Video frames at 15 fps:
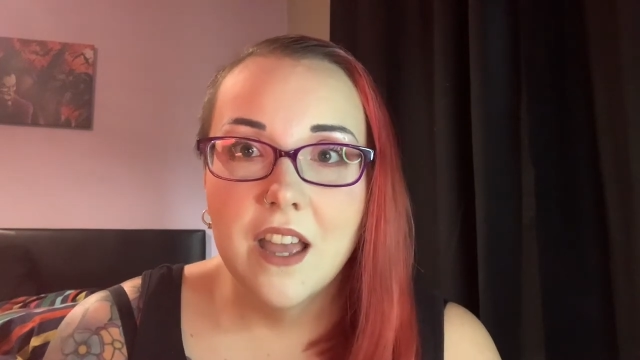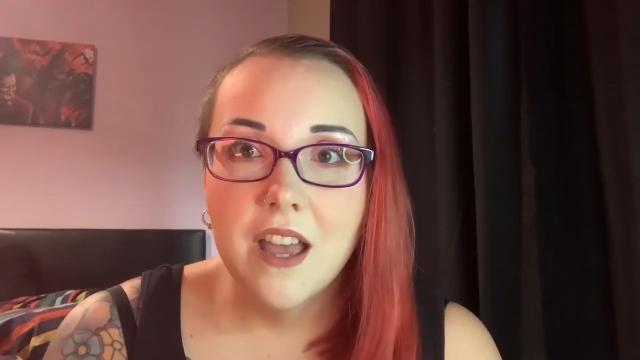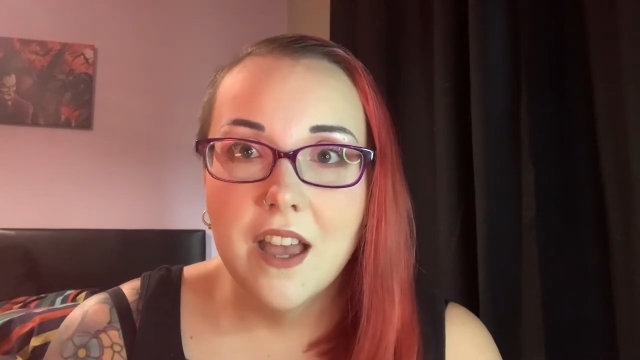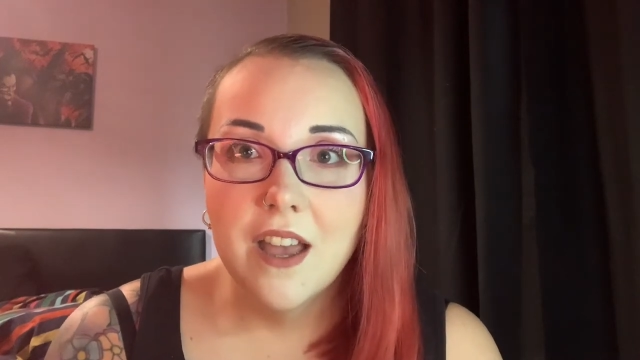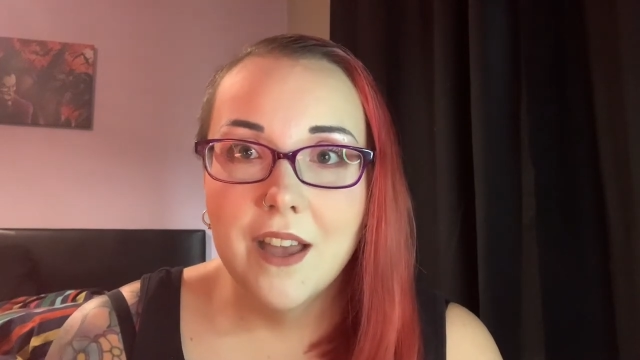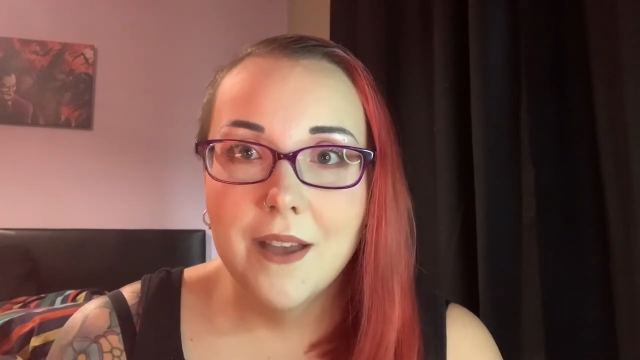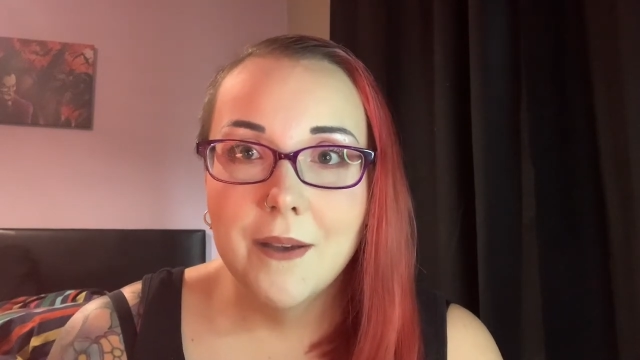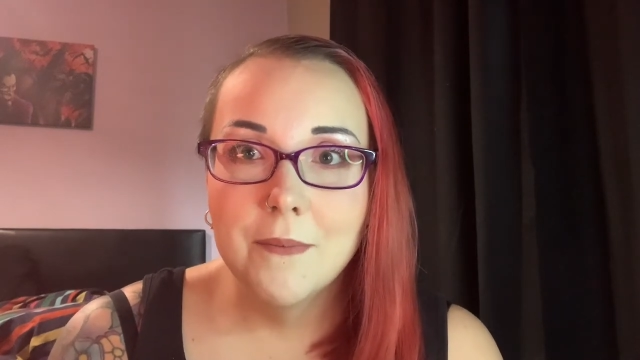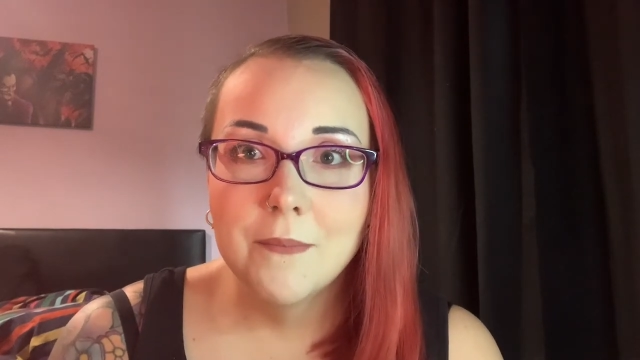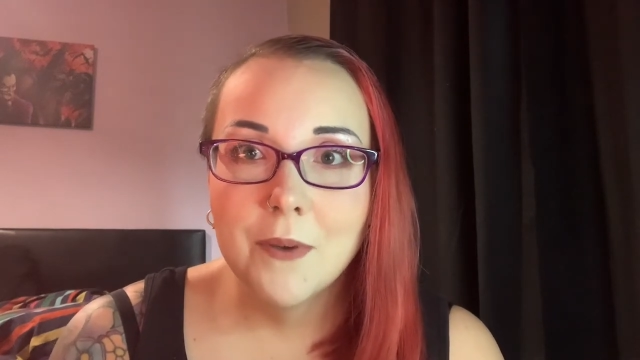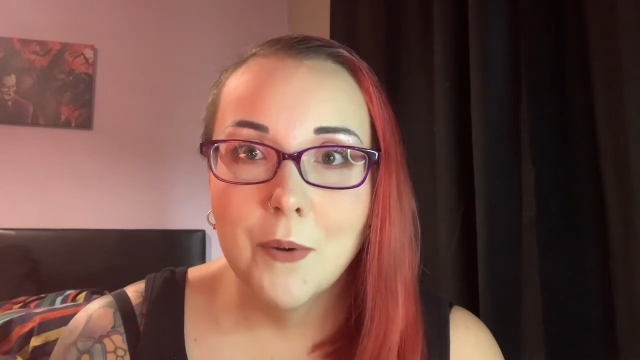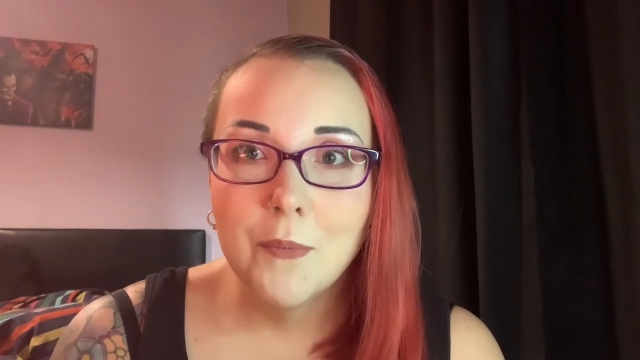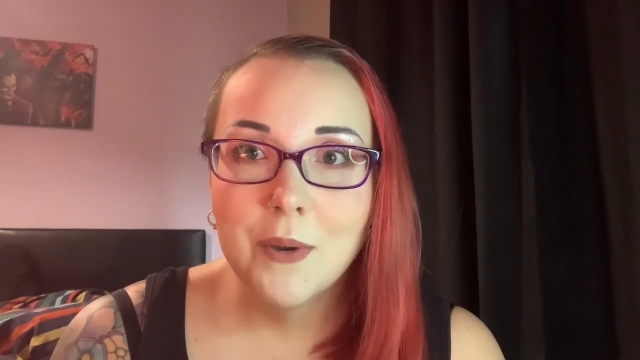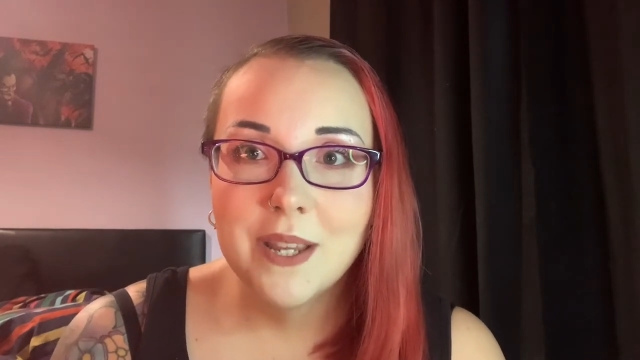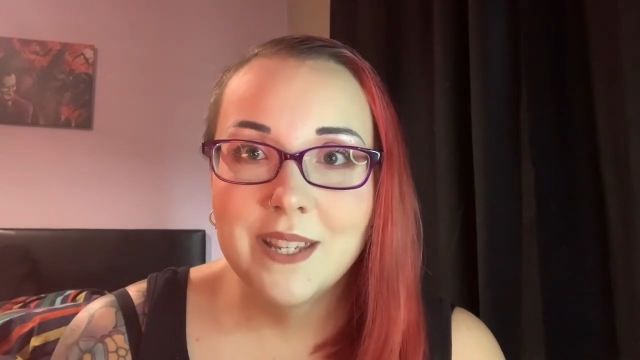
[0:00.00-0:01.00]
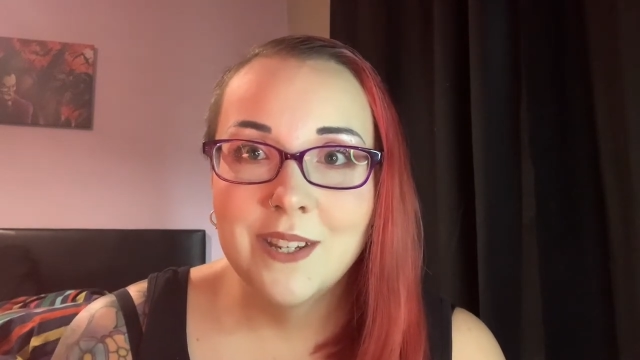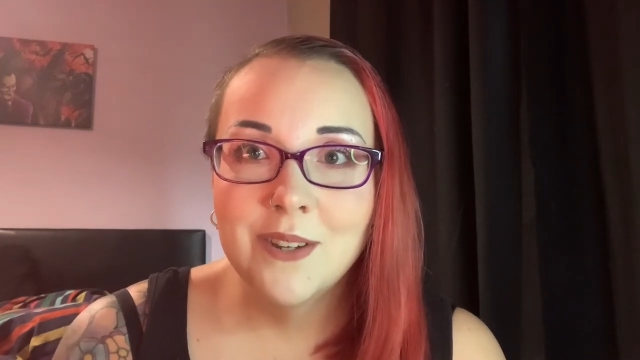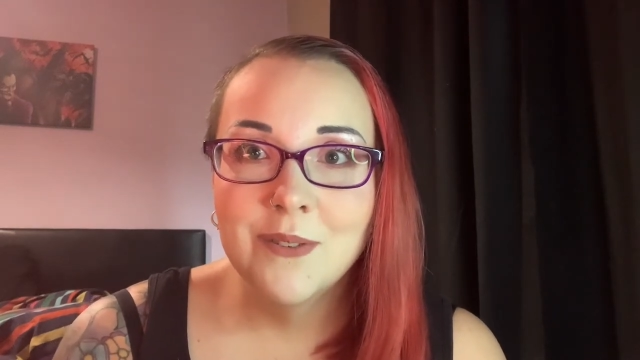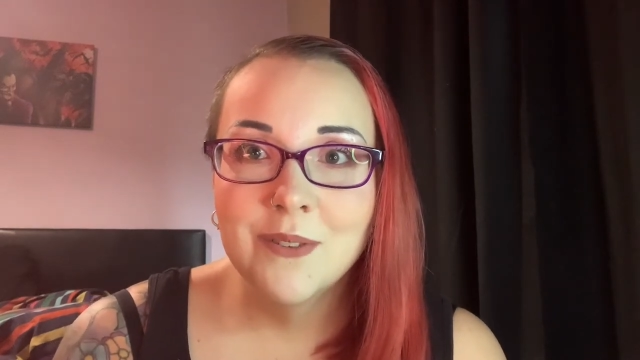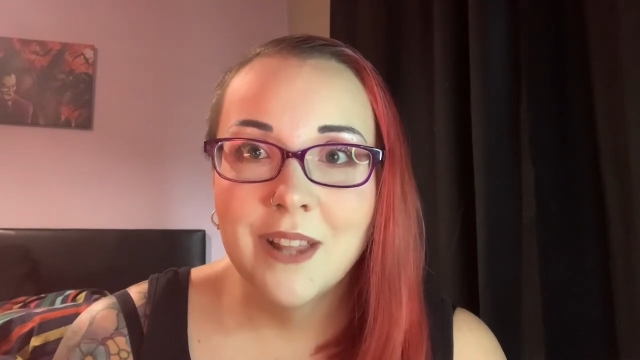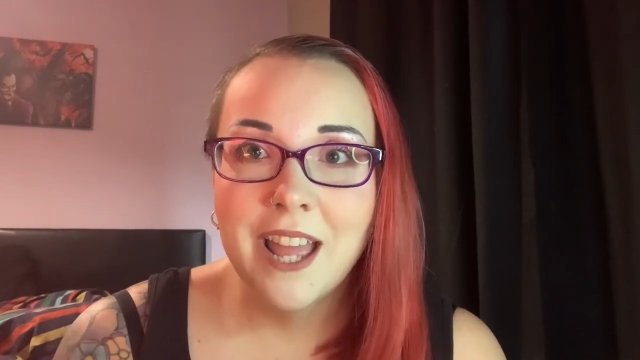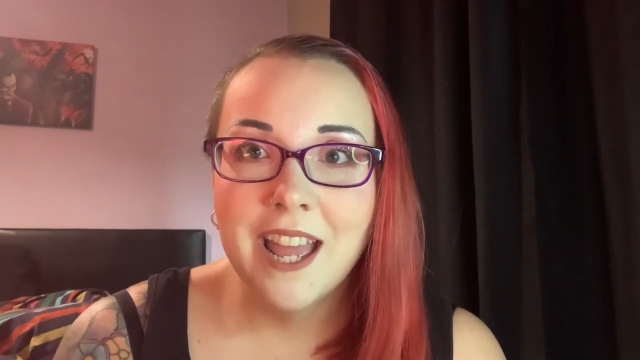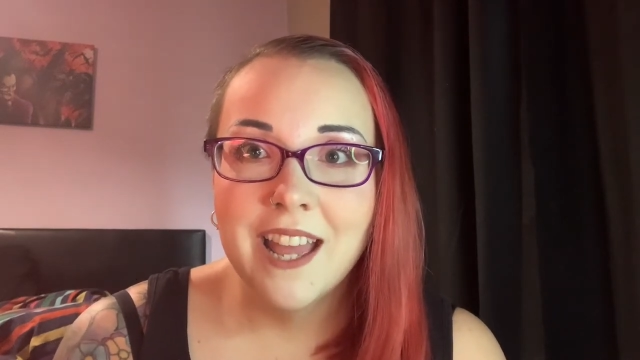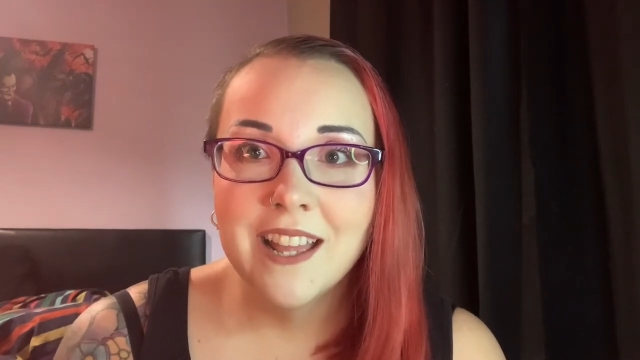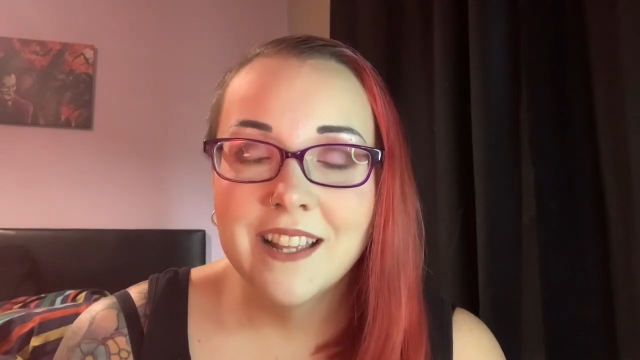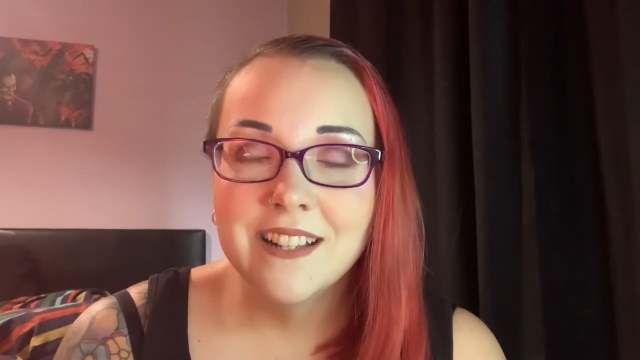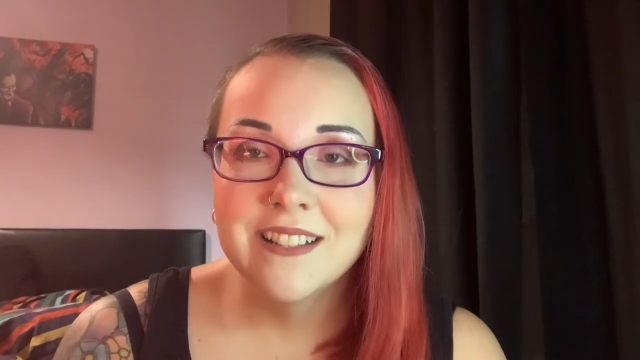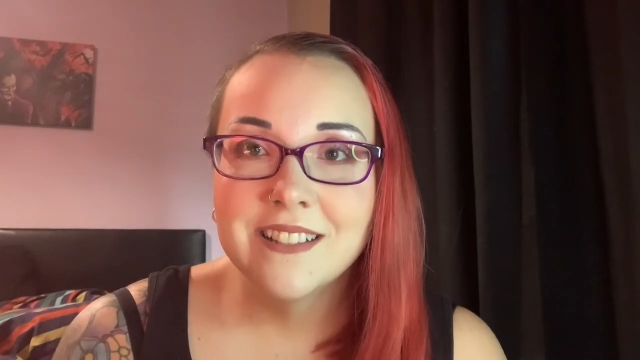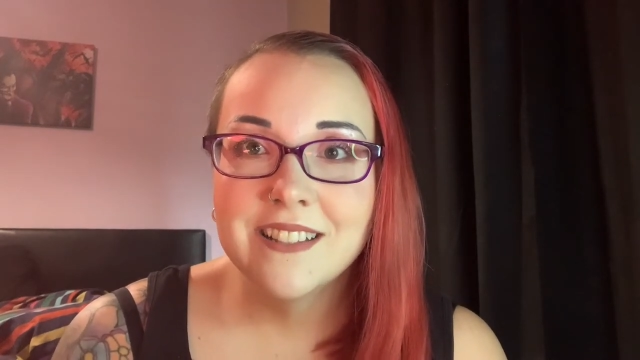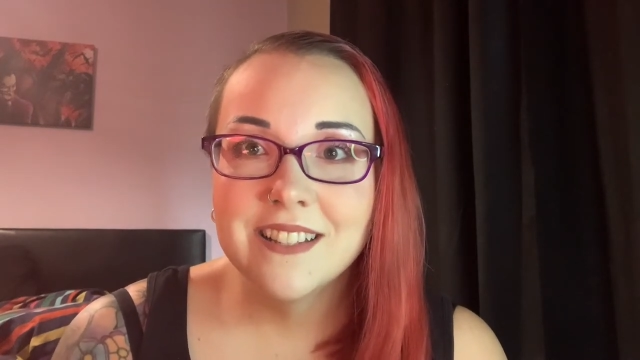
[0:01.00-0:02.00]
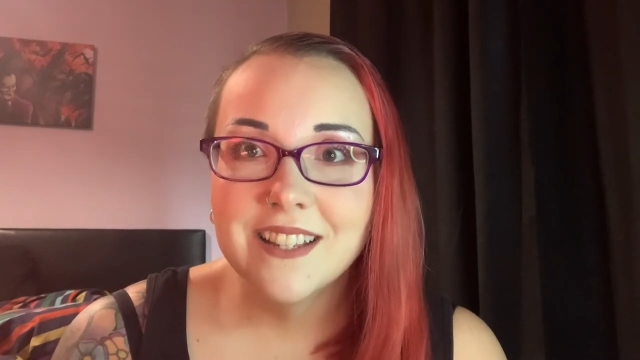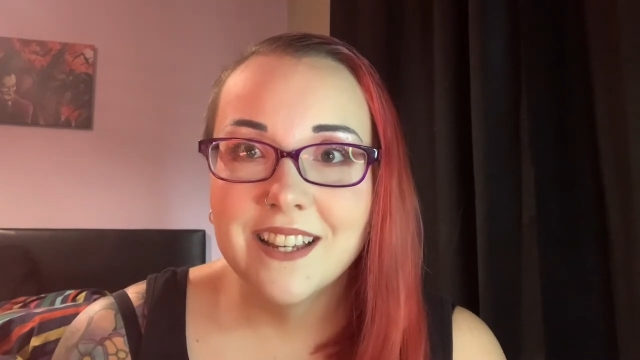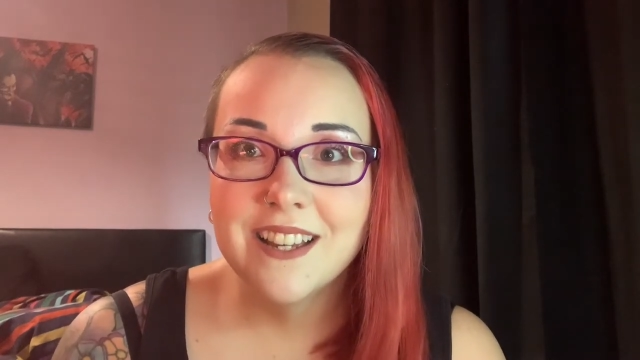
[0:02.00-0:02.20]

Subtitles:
when you land,